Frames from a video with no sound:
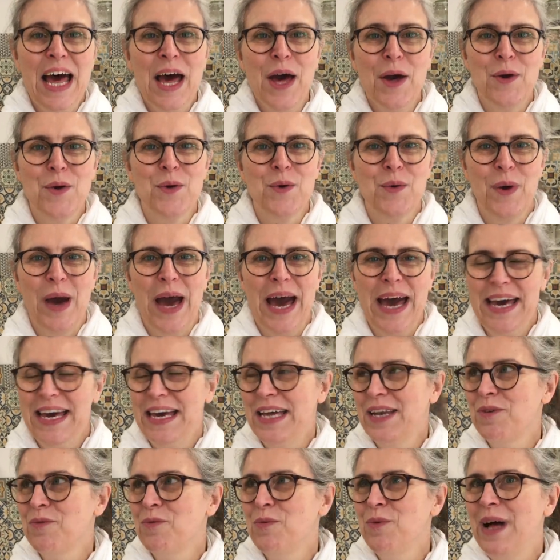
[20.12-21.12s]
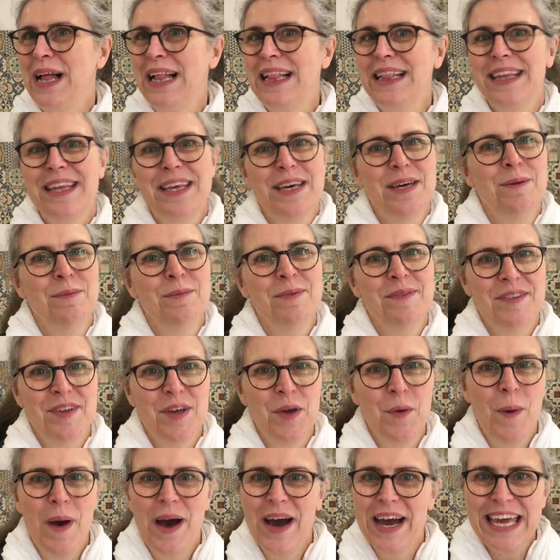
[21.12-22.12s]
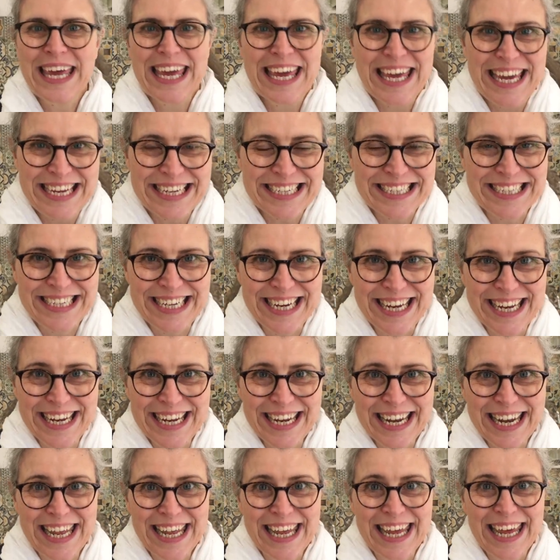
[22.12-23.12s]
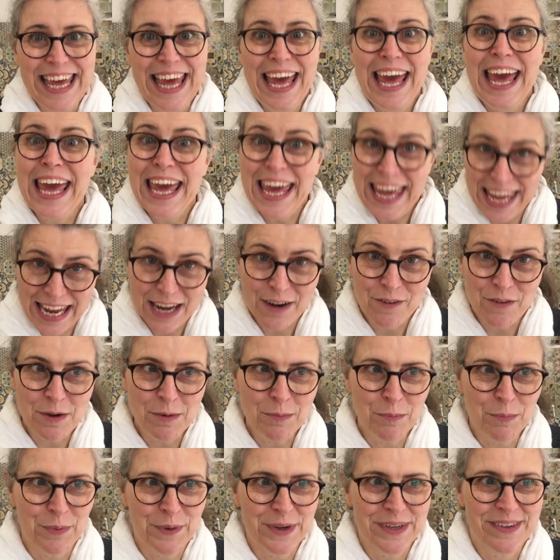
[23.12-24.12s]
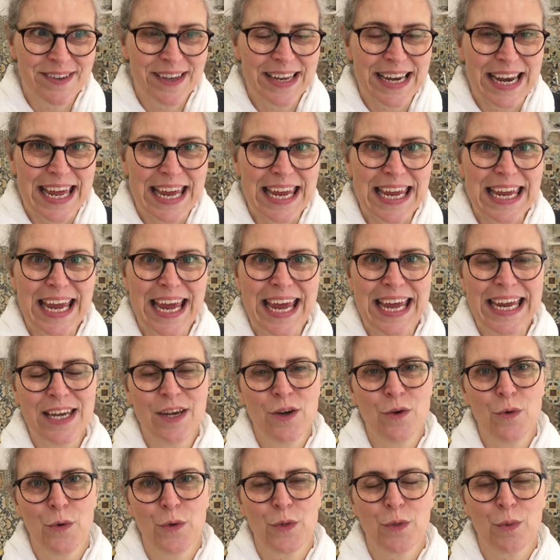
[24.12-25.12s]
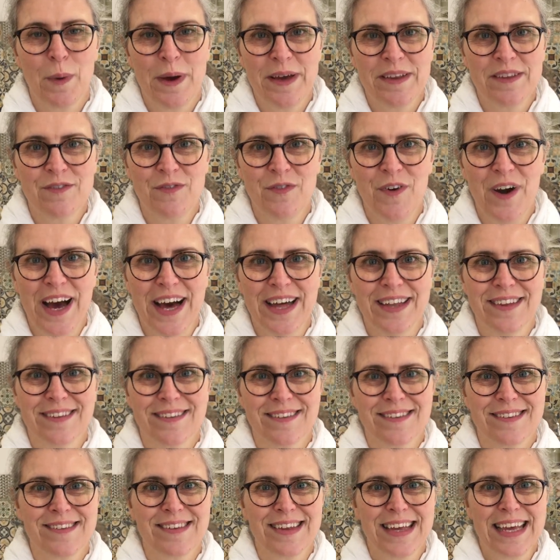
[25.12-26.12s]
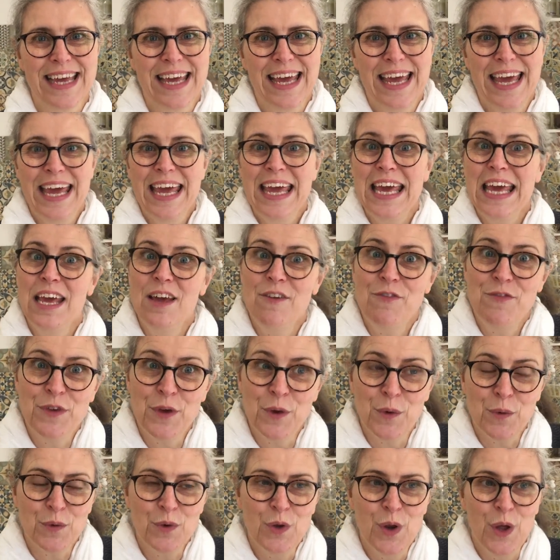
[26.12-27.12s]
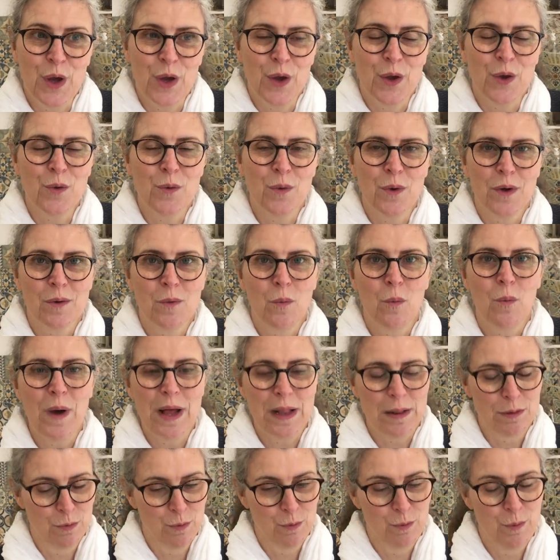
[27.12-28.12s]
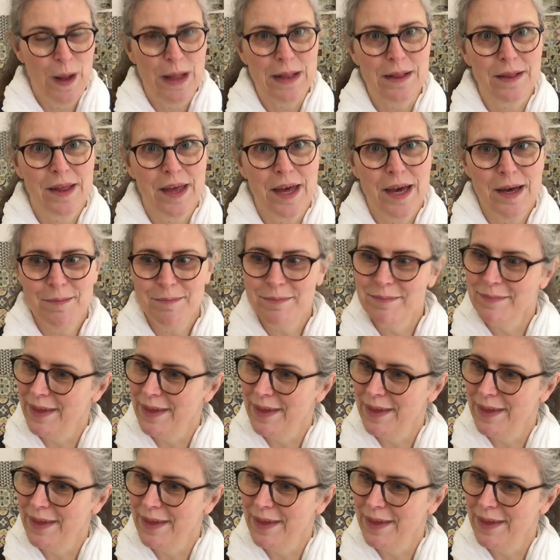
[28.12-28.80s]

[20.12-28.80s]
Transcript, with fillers: Hello, and welcome to our kitchen here in Brittany in northwest France. If you're new, well, welcome,